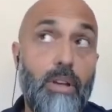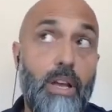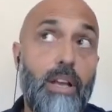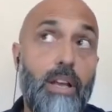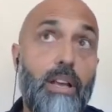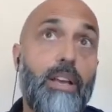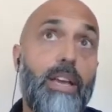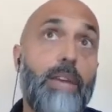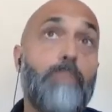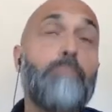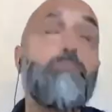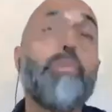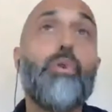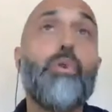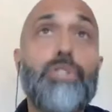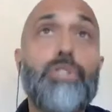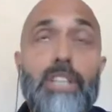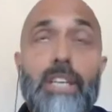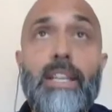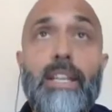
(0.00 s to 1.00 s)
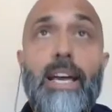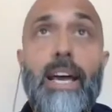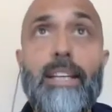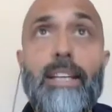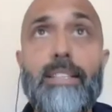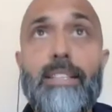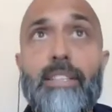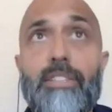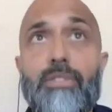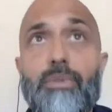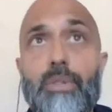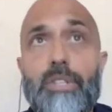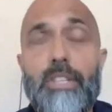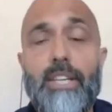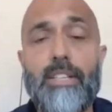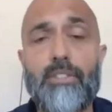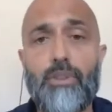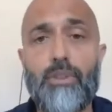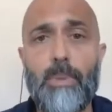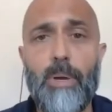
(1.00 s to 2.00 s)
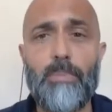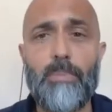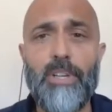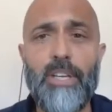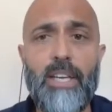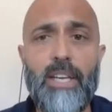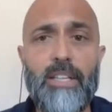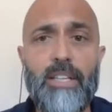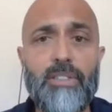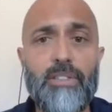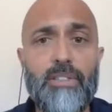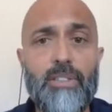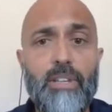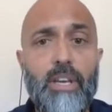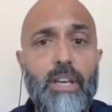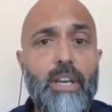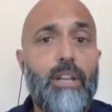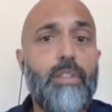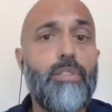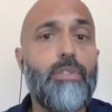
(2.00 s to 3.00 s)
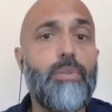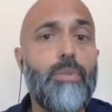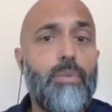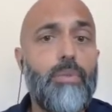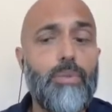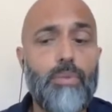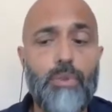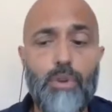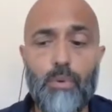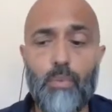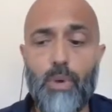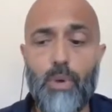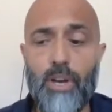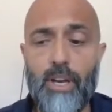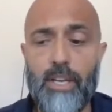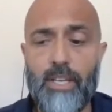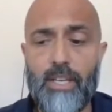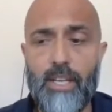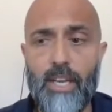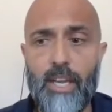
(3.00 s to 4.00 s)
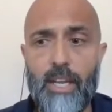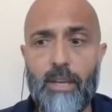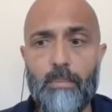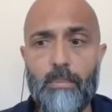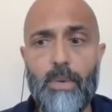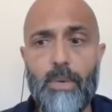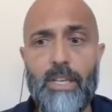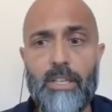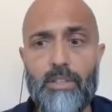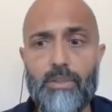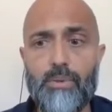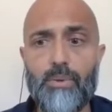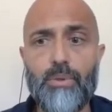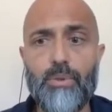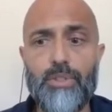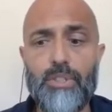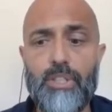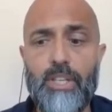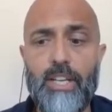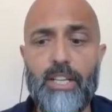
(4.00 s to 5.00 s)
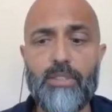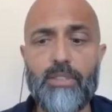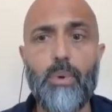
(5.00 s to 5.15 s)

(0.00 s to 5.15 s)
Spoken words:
importing that into a desktop application. When I came into Autodesk,